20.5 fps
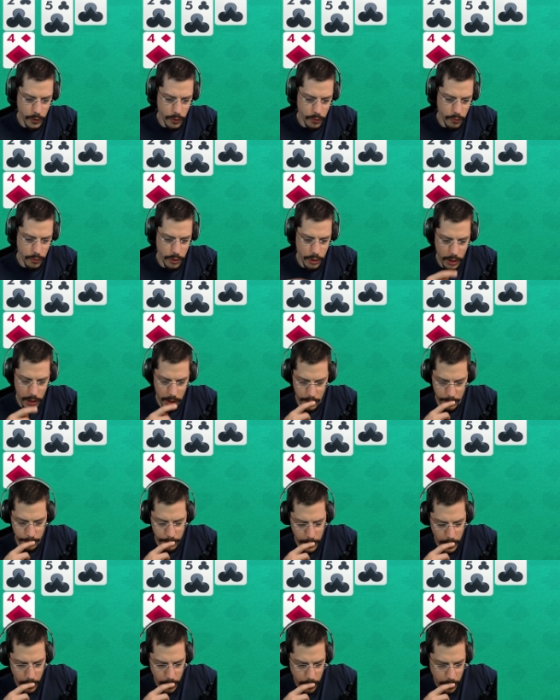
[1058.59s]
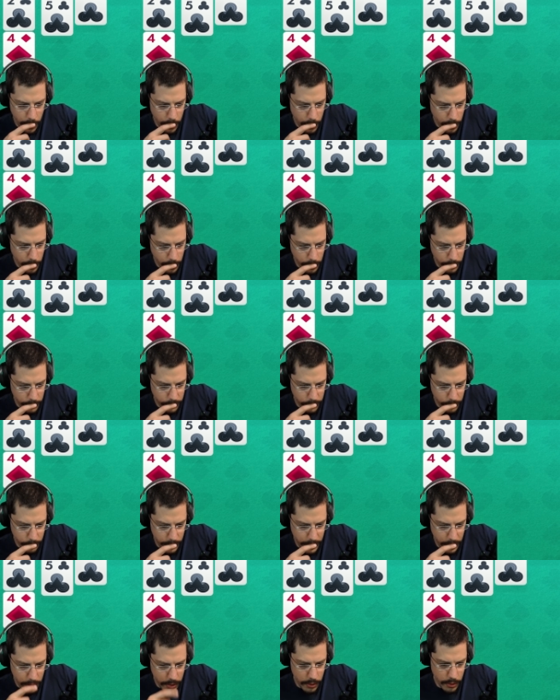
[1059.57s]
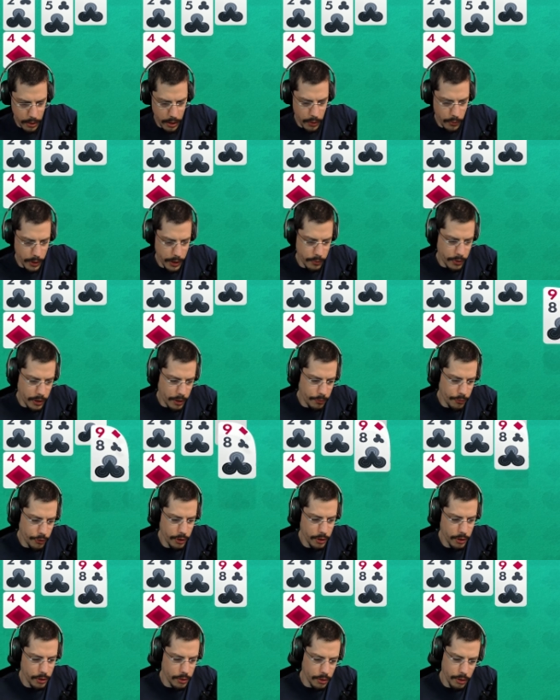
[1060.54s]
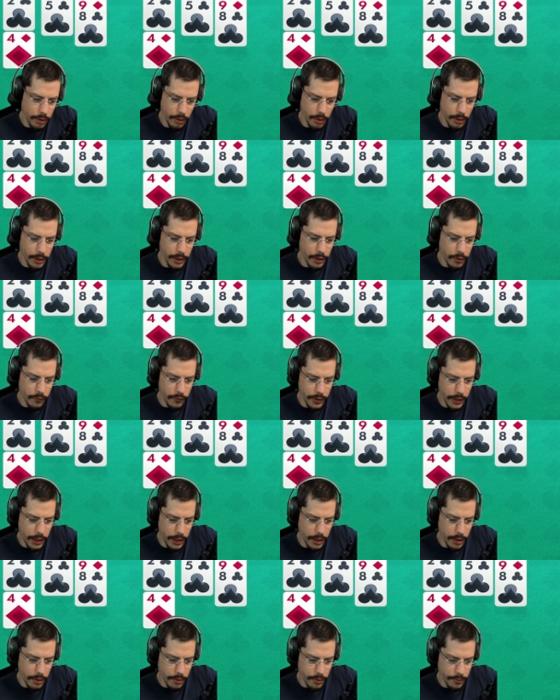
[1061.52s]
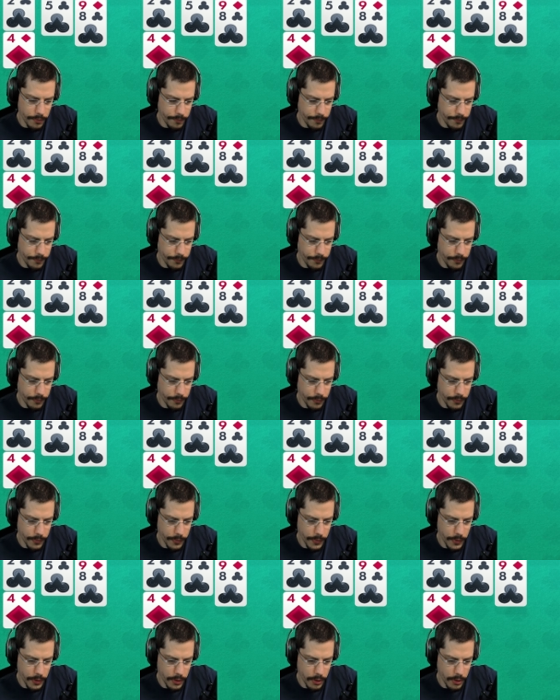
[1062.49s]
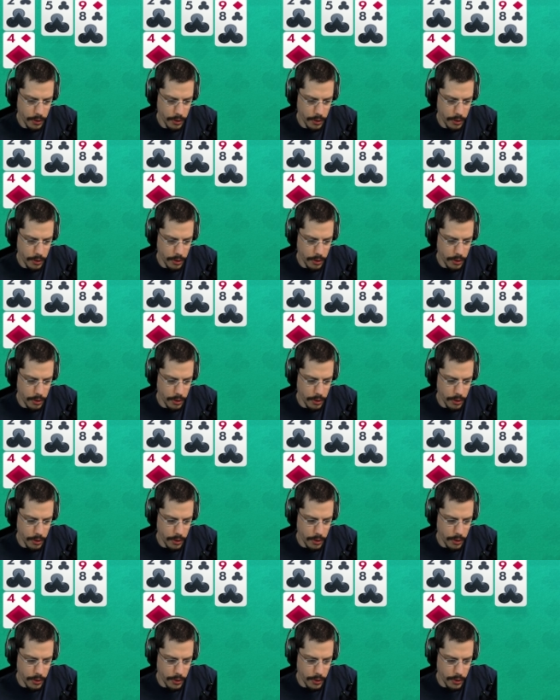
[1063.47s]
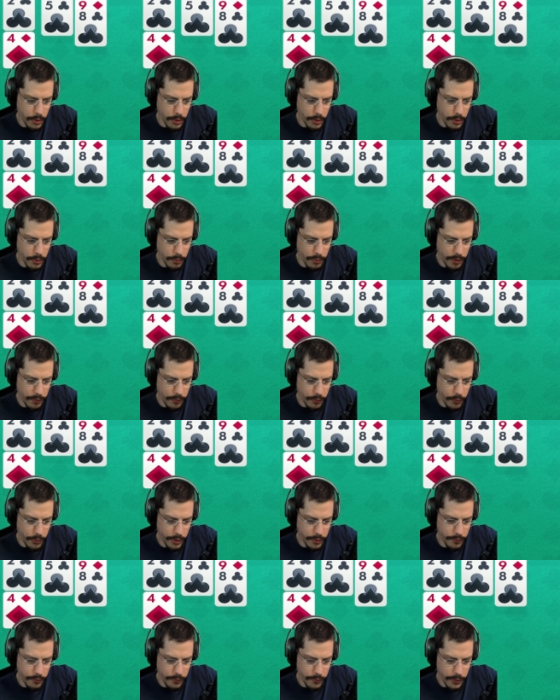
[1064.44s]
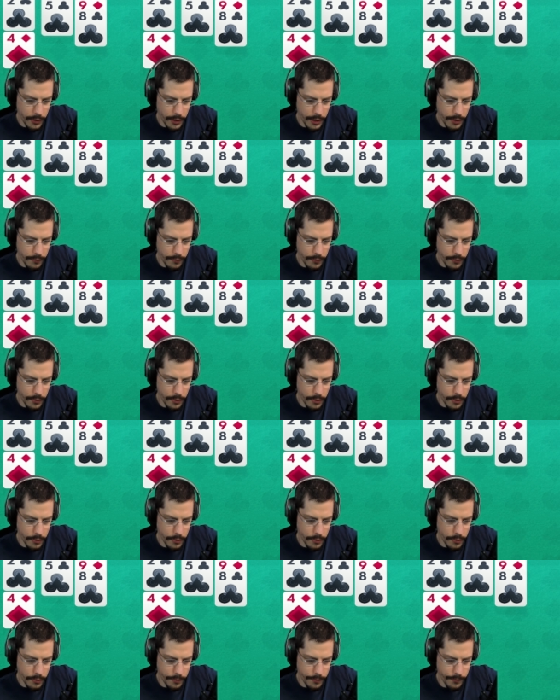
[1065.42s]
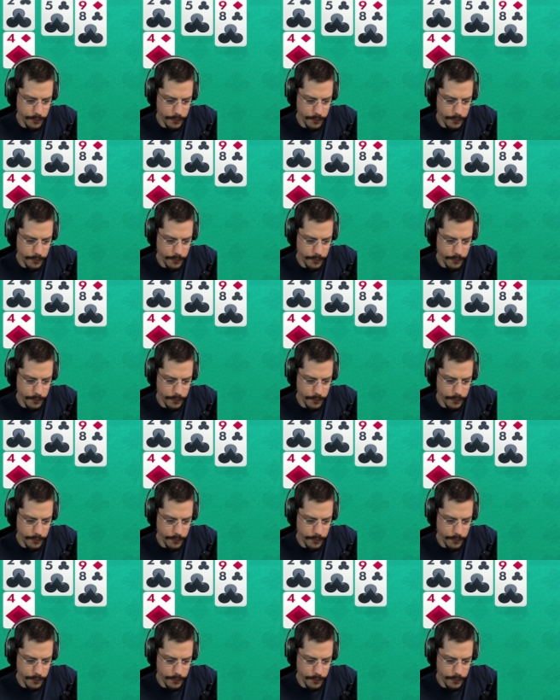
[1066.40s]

Okay. So we need... Oh, wait. We can bring the 9 over here. Do we have a red 5? No.